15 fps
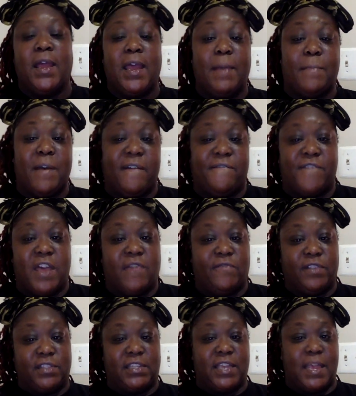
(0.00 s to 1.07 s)
And my
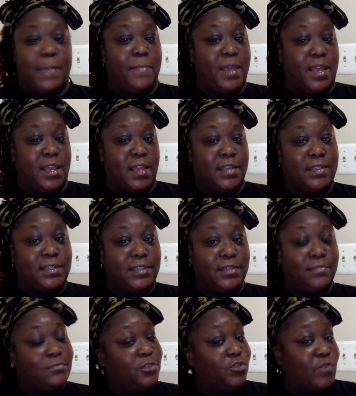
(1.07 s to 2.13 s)
favorite team is,
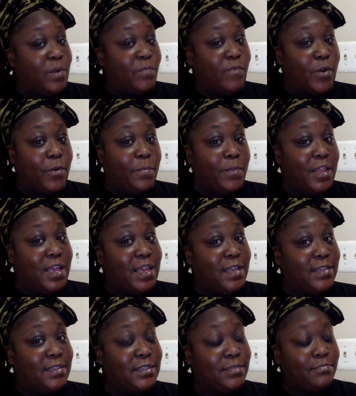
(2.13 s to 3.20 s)
drum roll
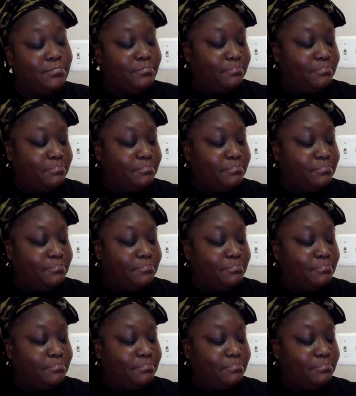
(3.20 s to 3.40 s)
please,